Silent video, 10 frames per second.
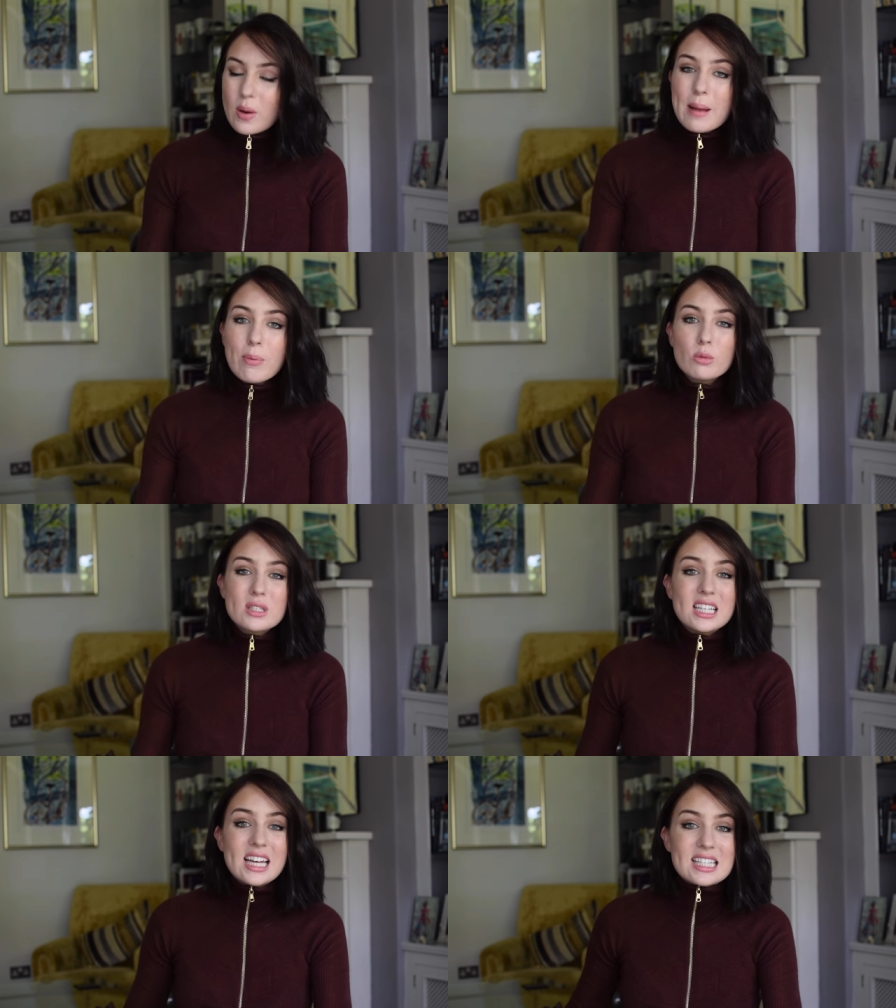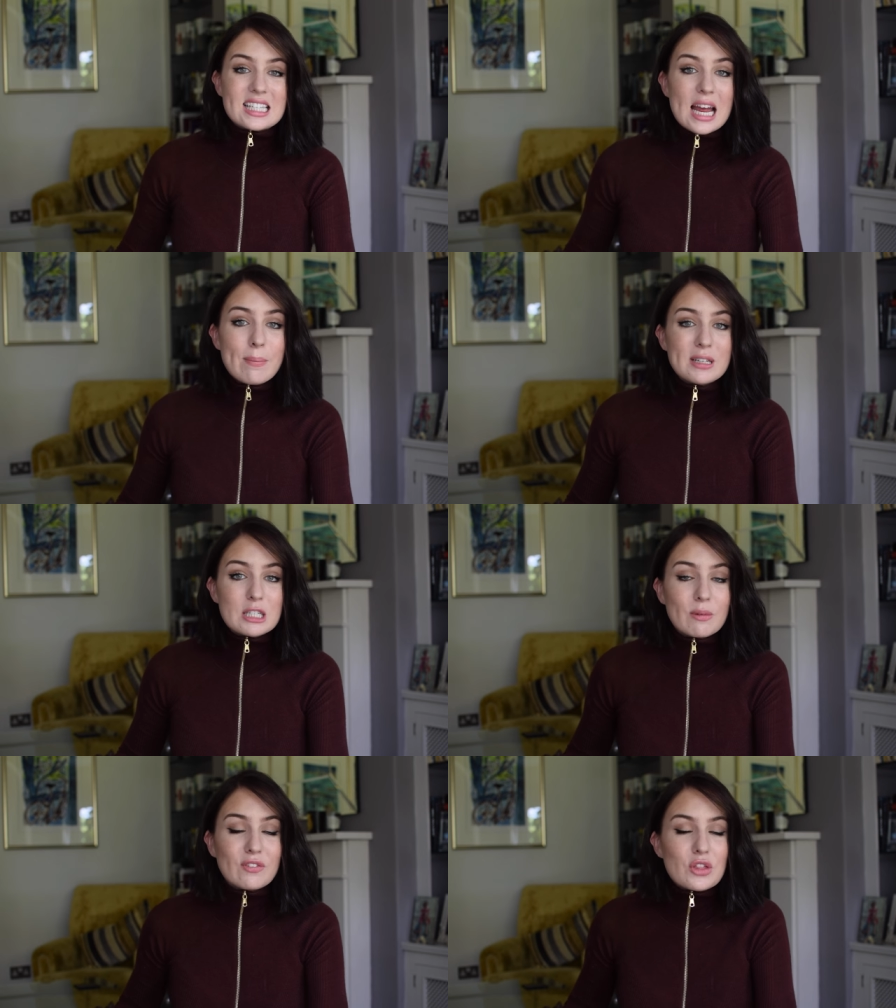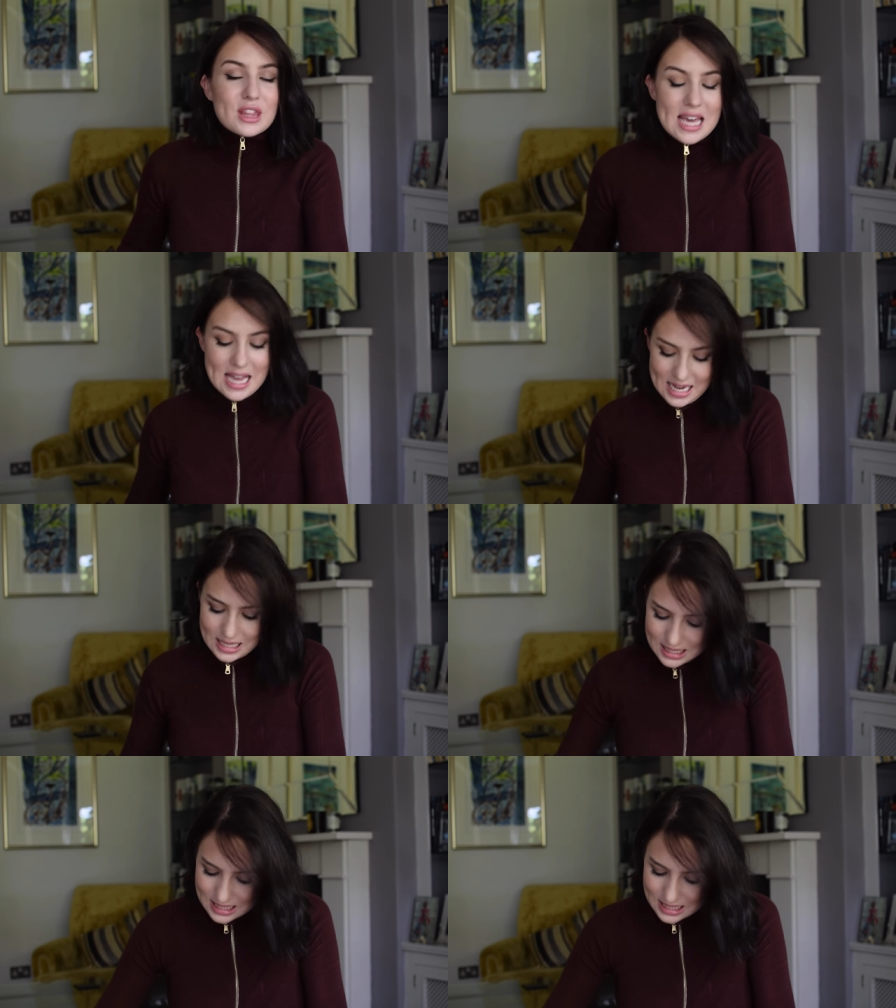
So I popped in yesterday, picked up a few things.